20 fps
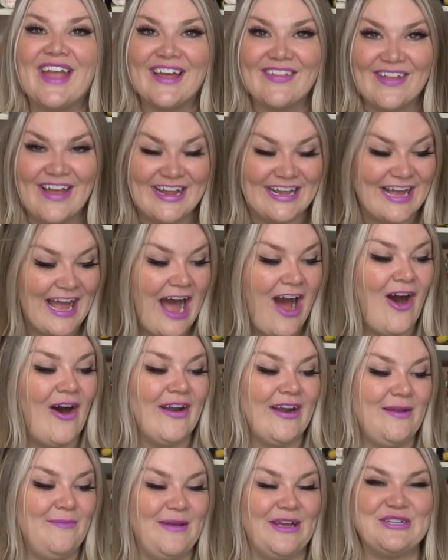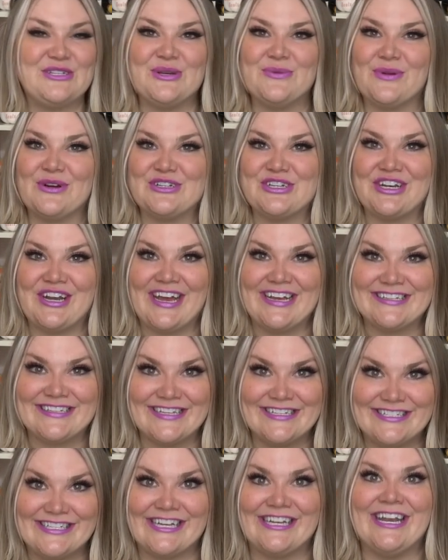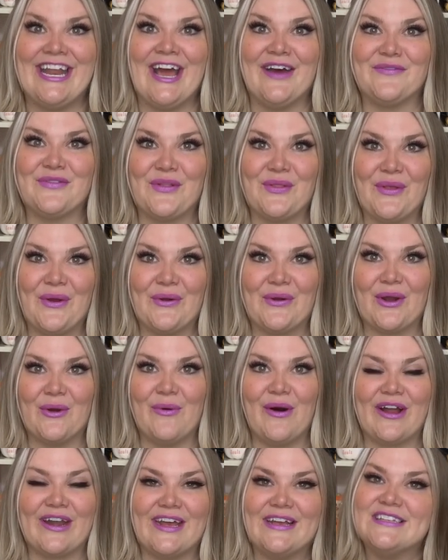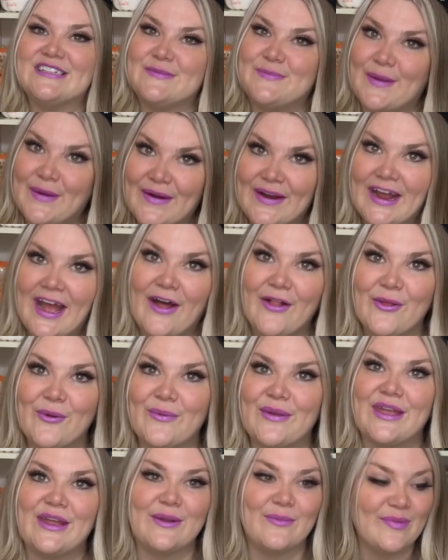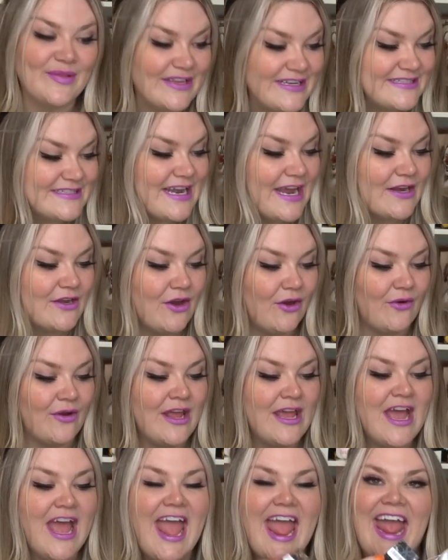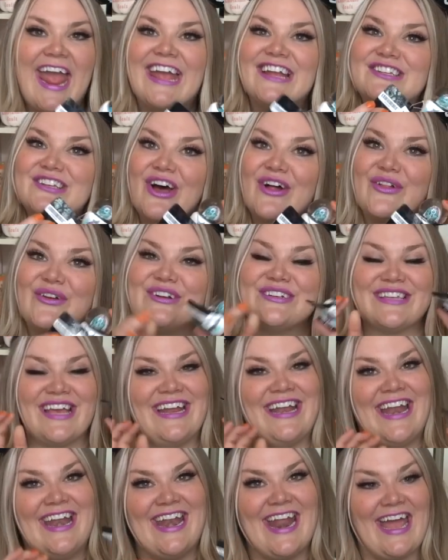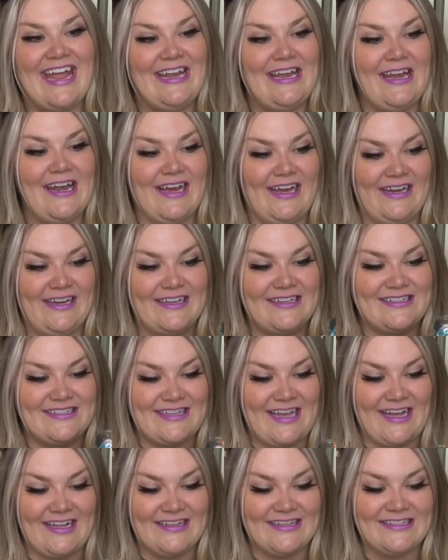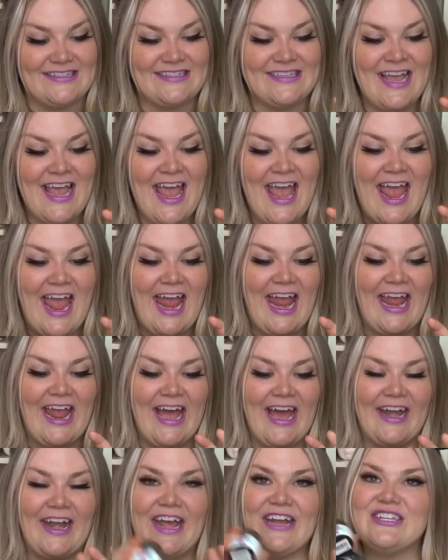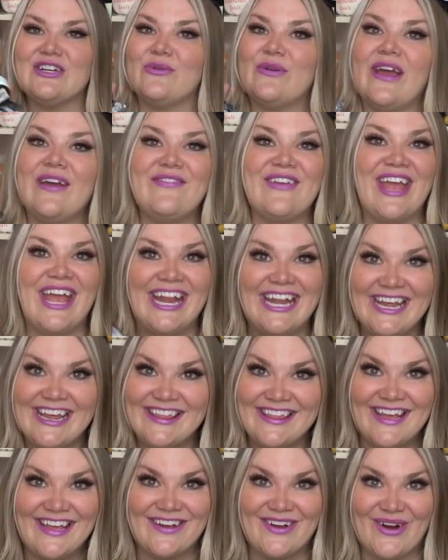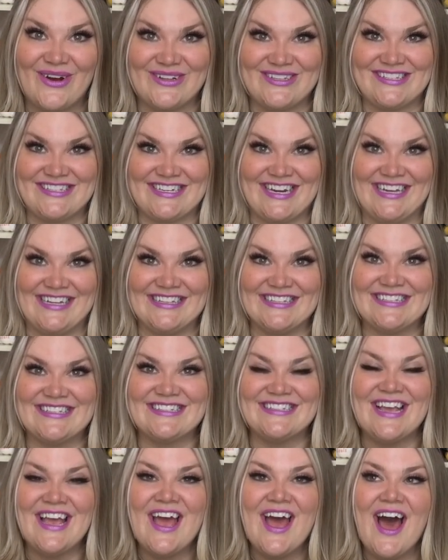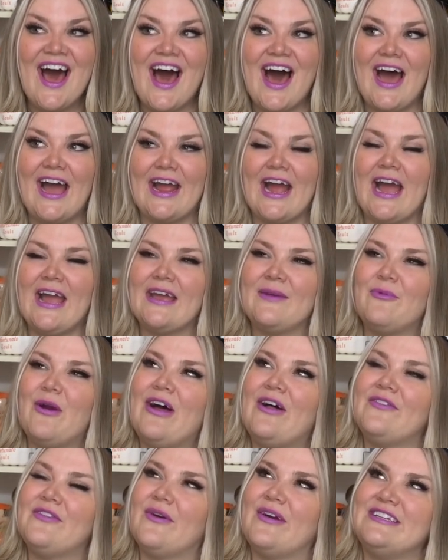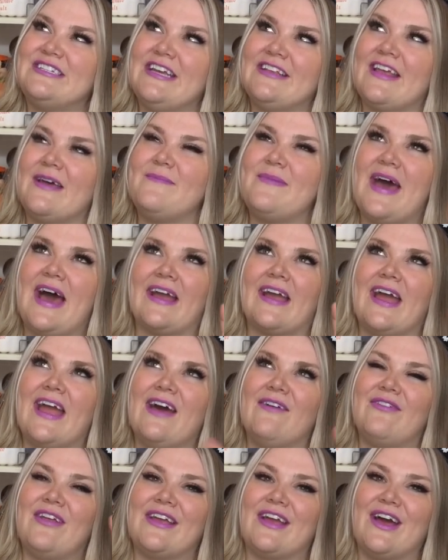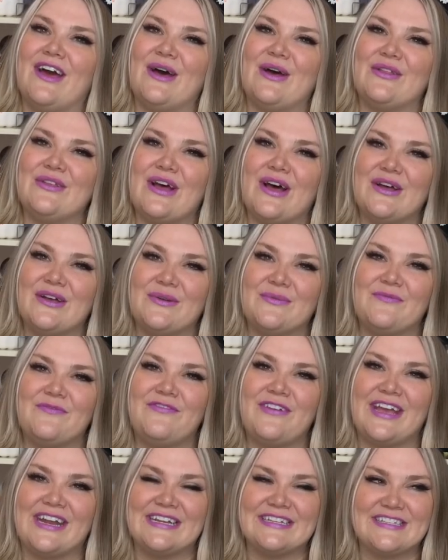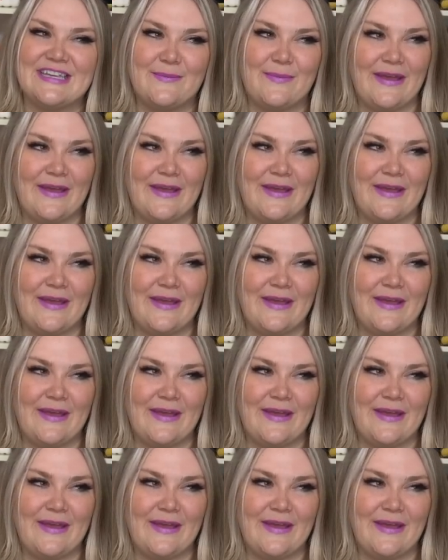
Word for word: like Haunted Mansion merchandise that didn't have the logo on it. Spirit Halloween, please take note, eight ninety-nine. And I don't have anything Constance. I, I, well, no, I take that back. I have like a, a fantasy